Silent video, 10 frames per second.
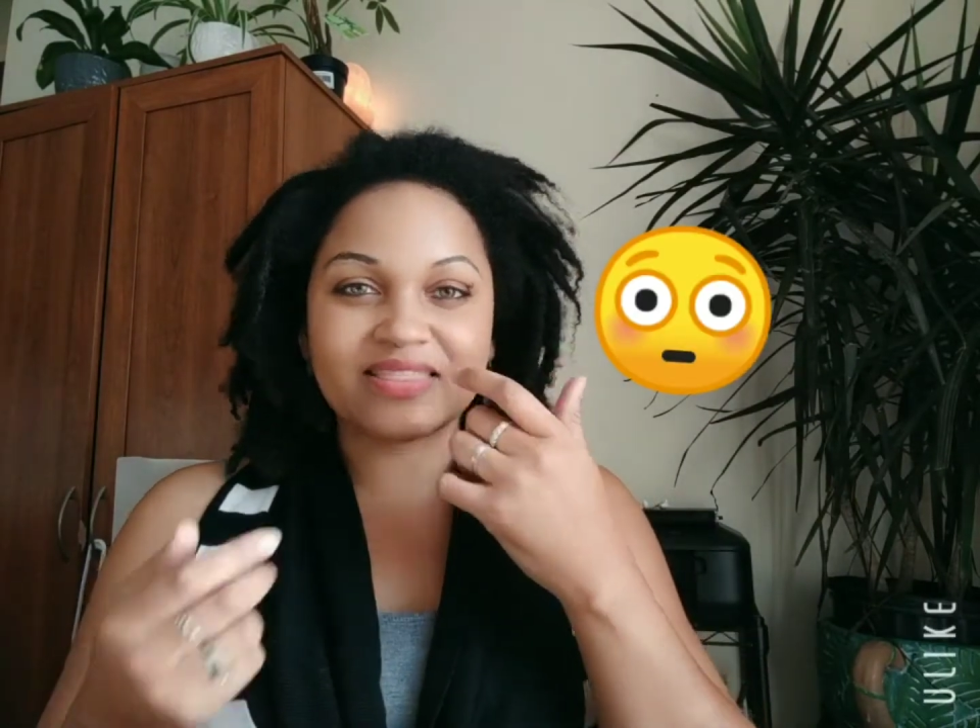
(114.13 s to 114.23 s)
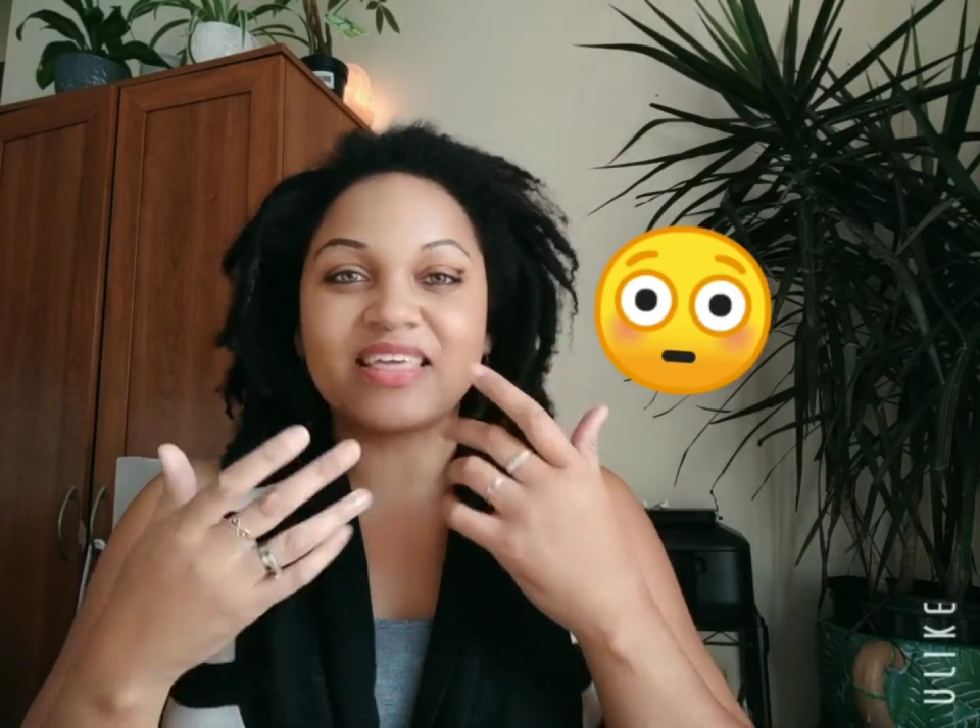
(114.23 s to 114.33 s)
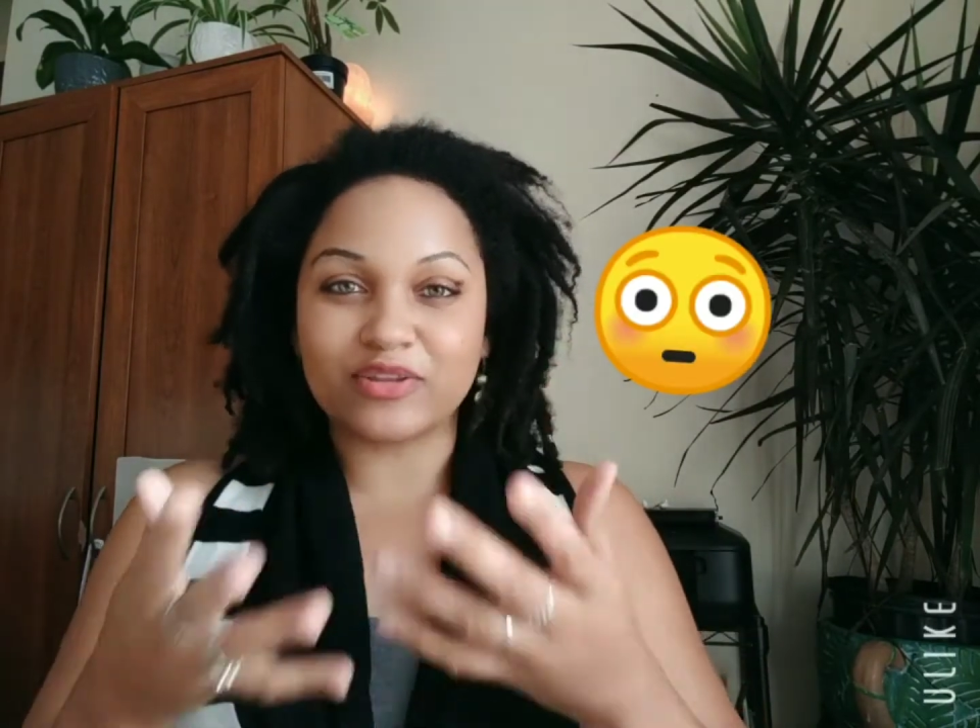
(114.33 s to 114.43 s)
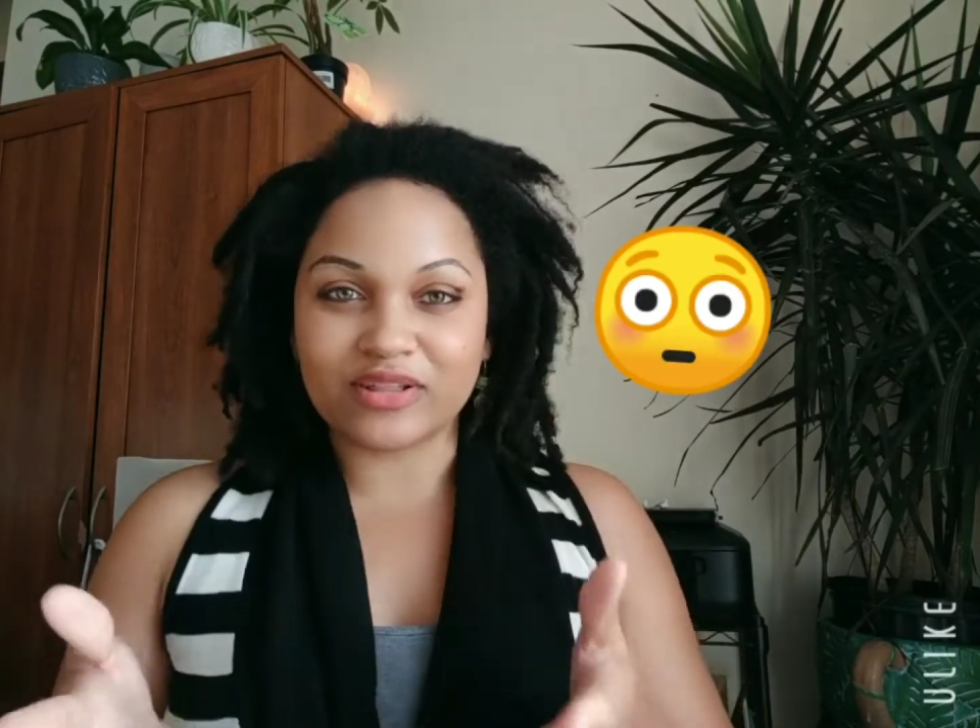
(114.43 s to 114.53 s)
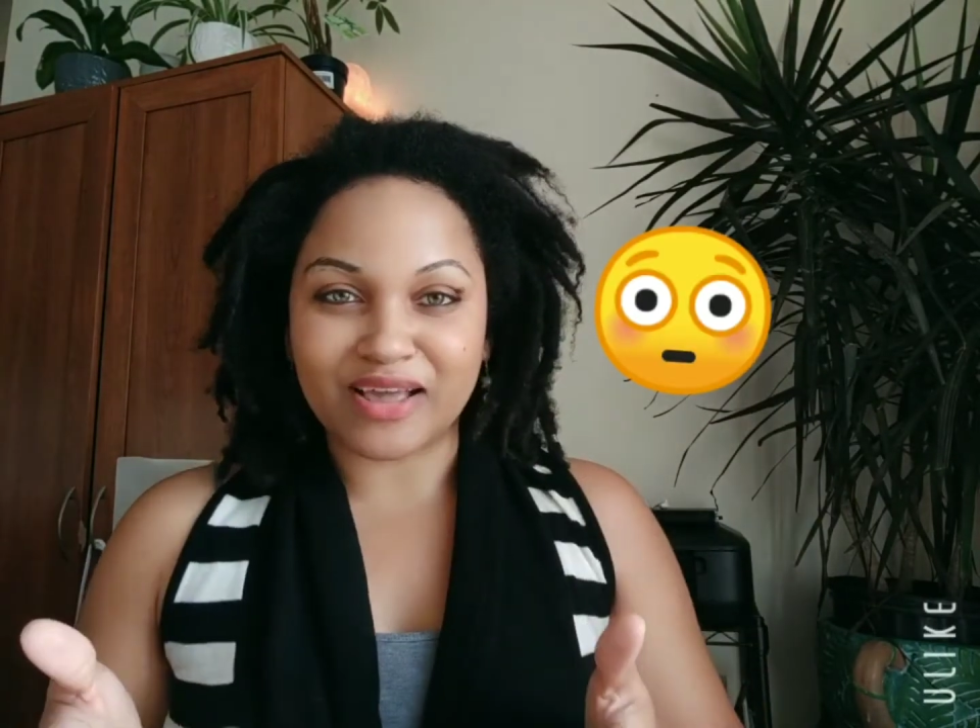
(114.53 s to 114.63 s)

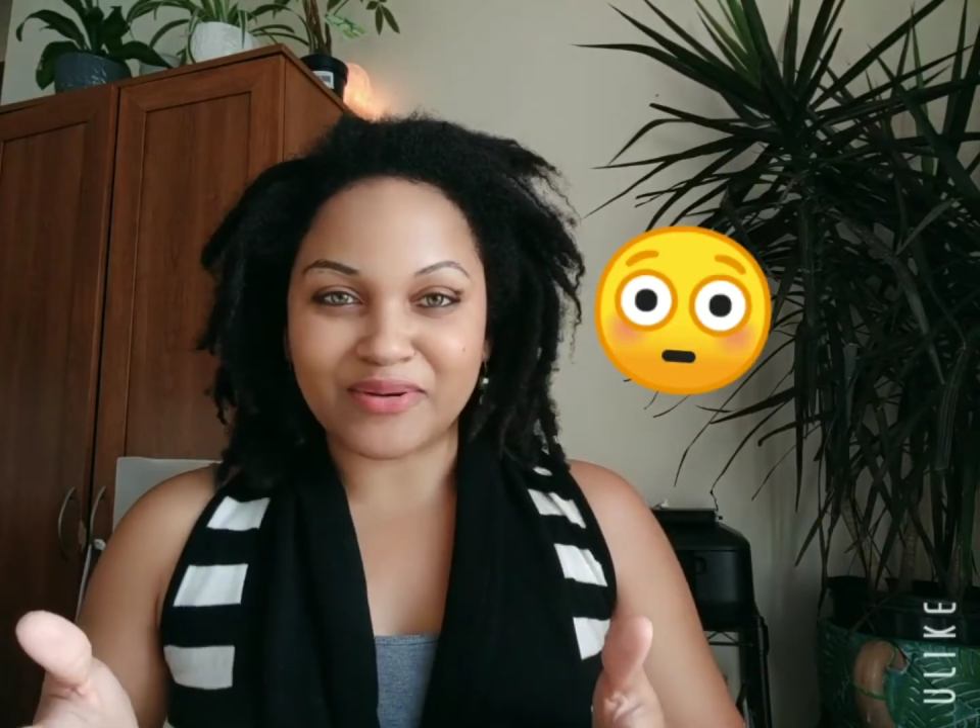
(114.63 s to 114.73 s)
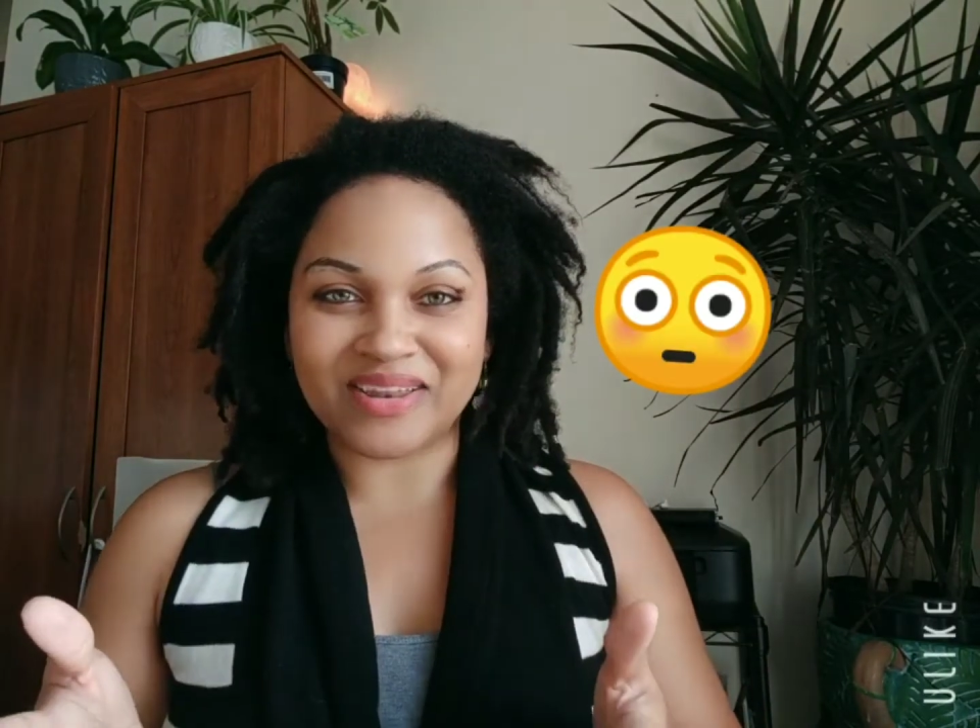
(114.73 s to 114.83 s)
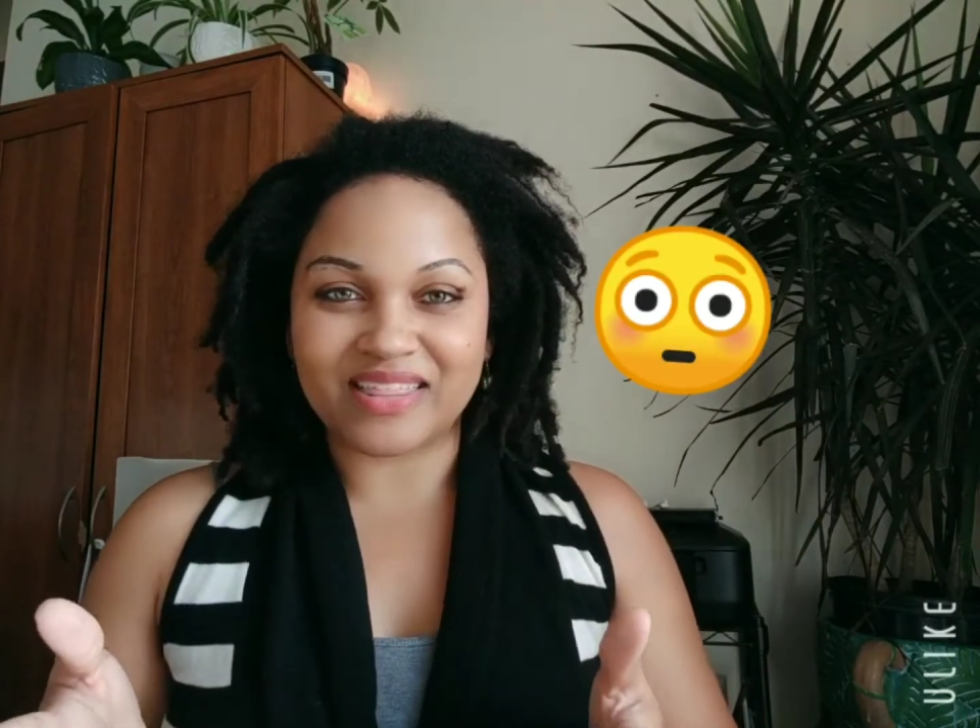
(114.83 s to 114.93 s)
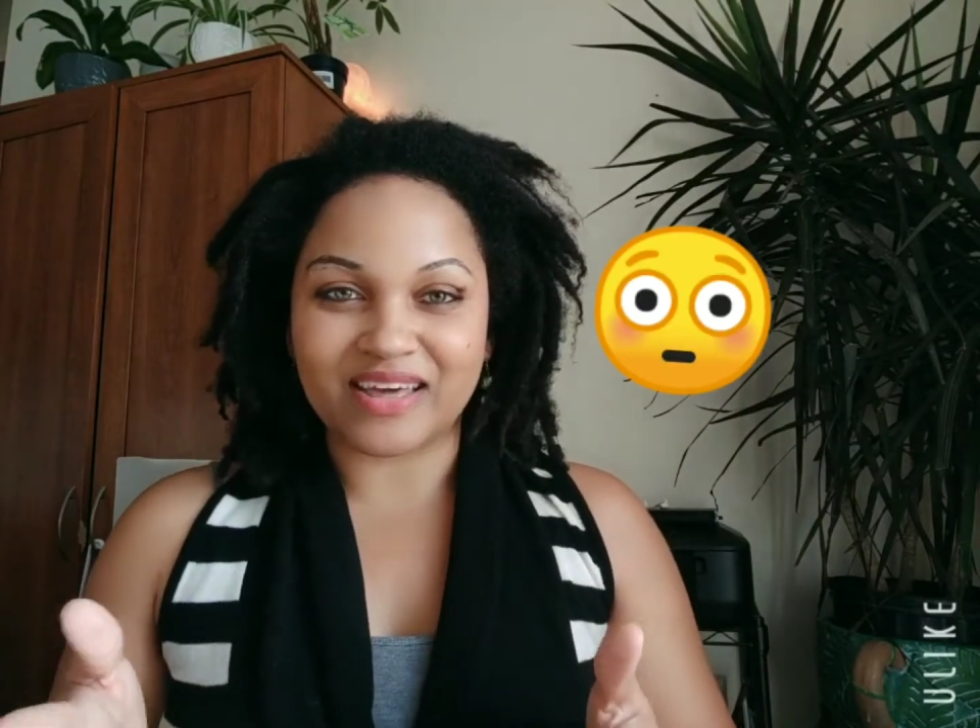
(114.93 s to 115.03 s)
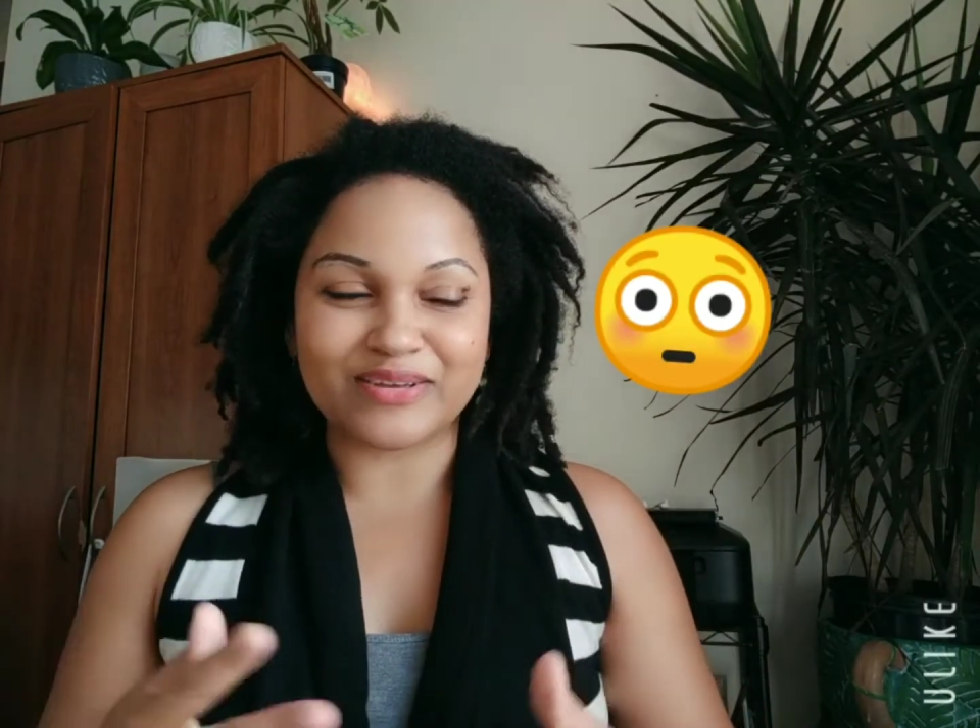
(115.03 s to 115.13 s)
they look like
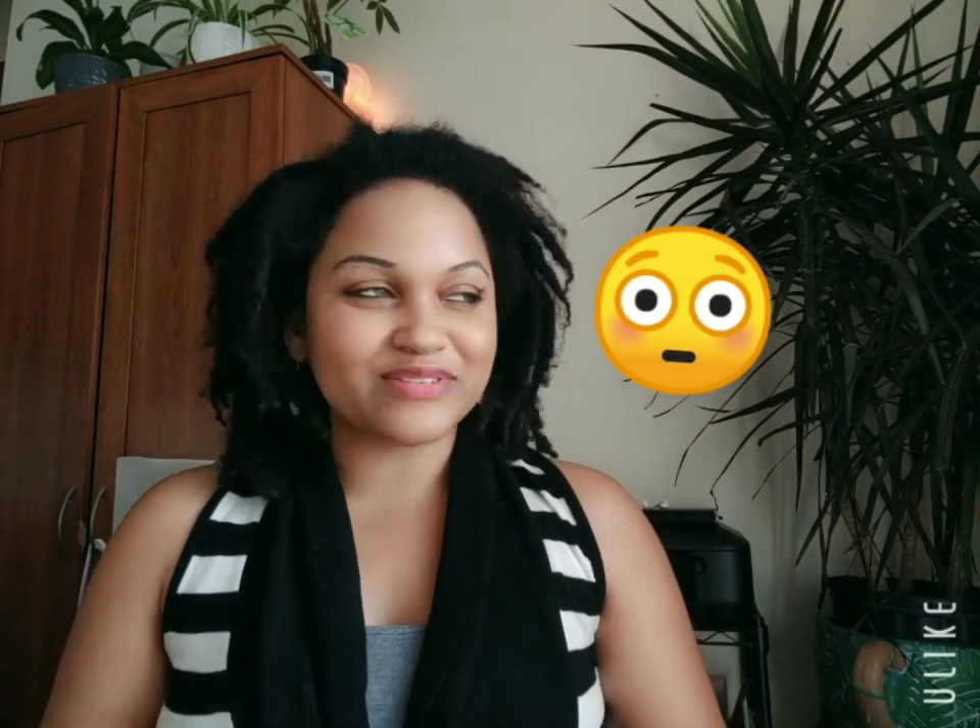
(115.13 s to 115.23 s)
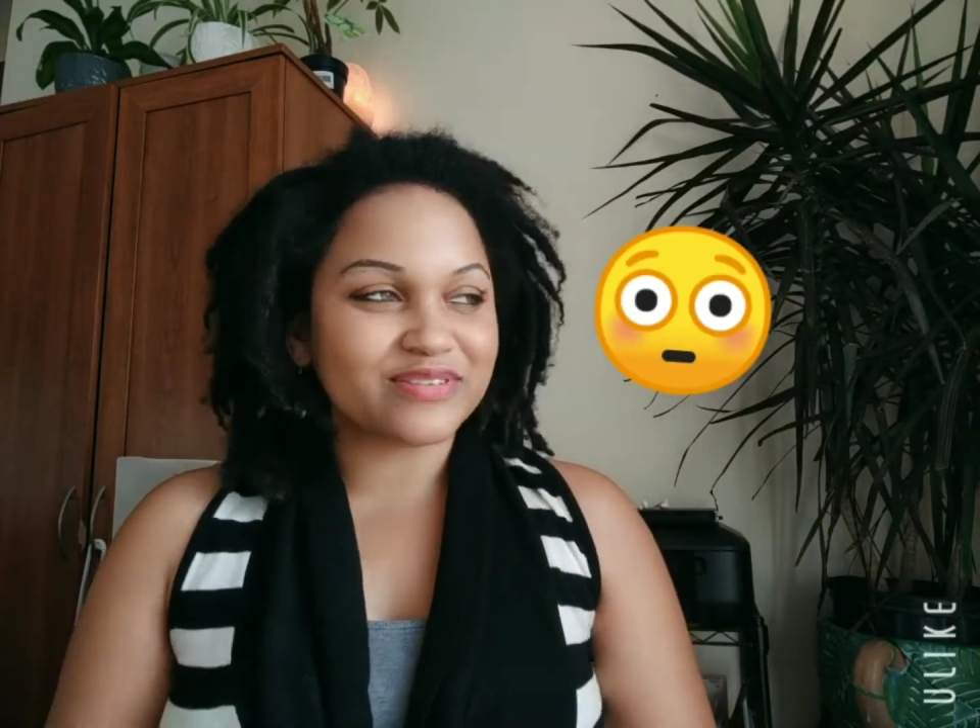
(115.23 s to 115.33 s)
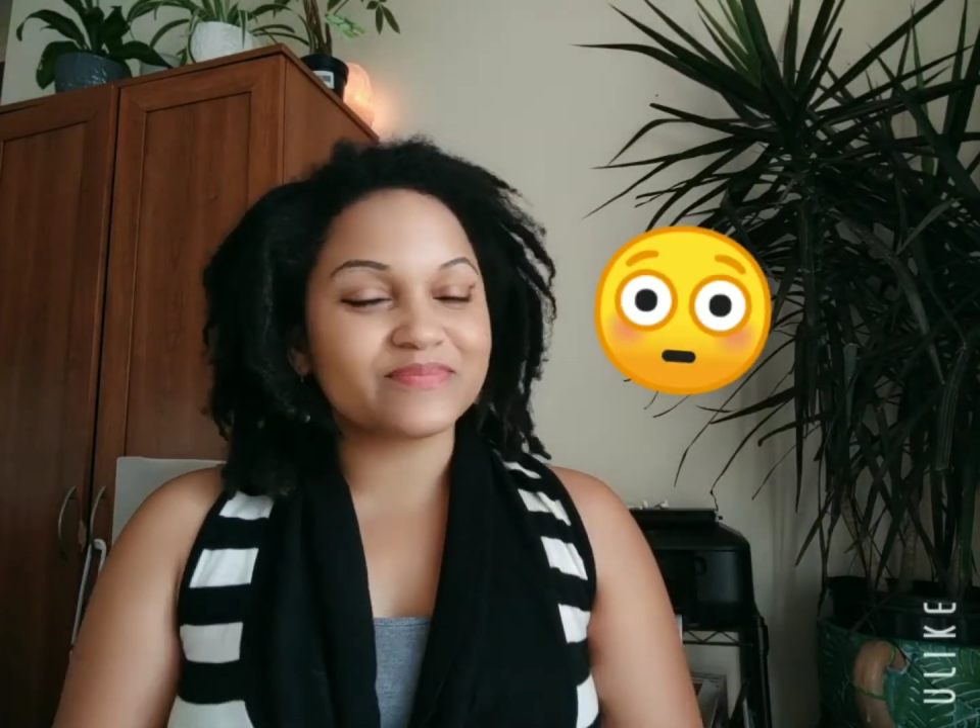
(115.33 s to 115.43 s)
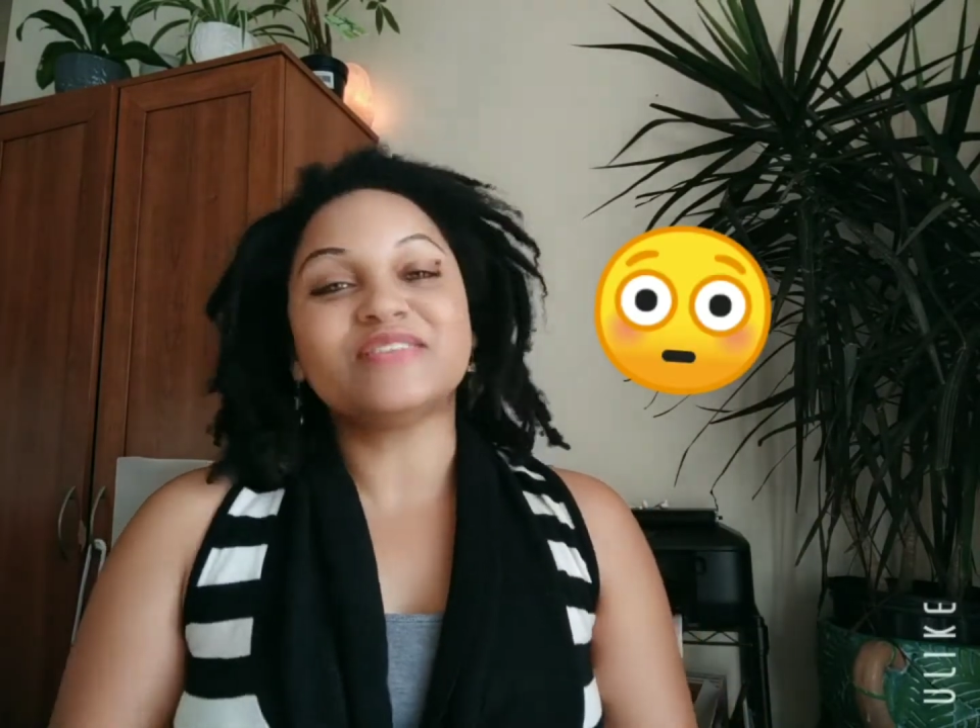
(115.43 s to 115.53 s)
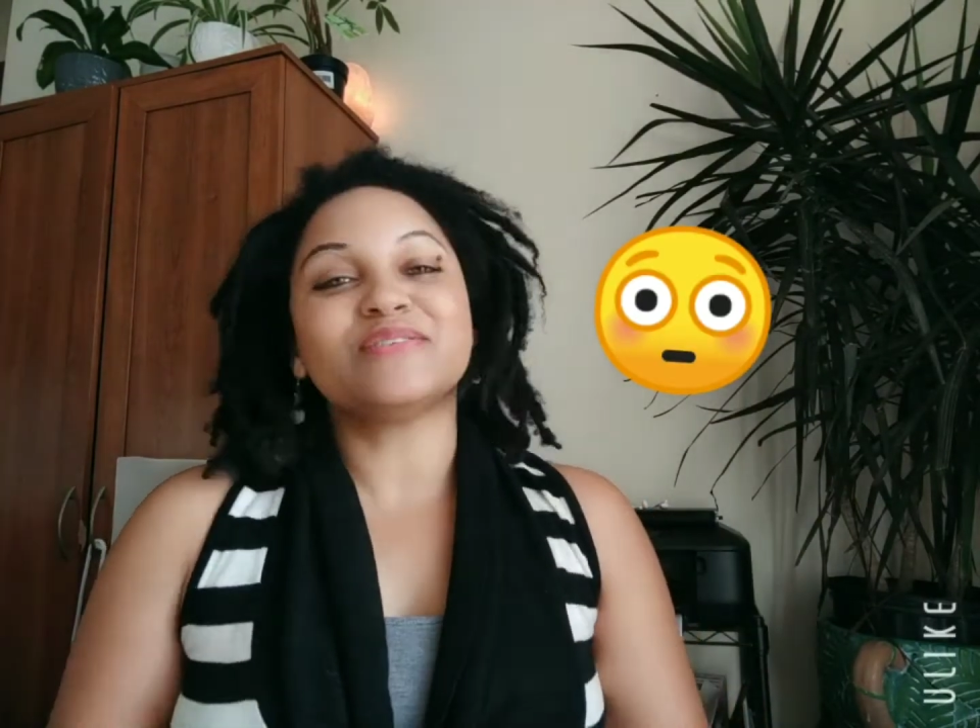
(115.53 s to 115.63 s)
one of those.